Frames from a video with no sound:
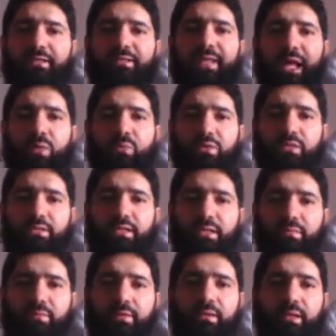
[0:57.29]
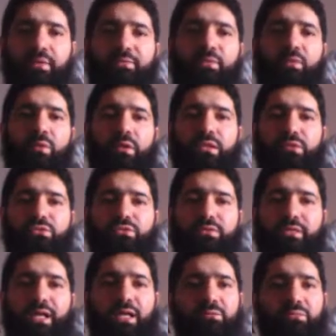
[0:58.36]
Damn with him and everyone else who's
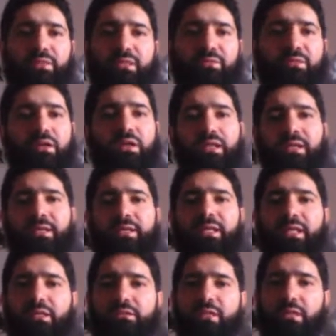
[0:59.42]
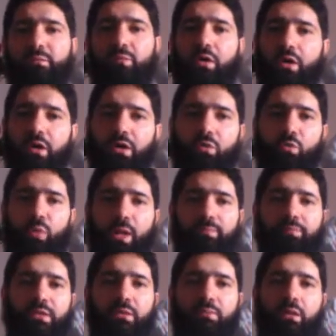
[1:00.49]
a non-believer. Kill them all.
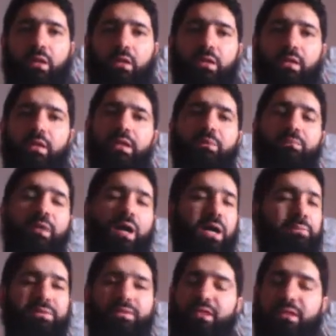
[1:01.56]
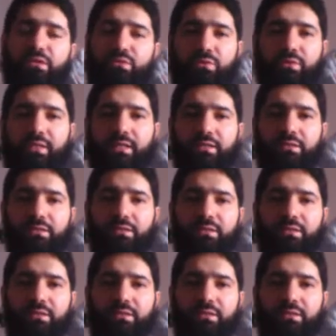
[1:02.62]
Wipe them all. Muhammad didn't do that.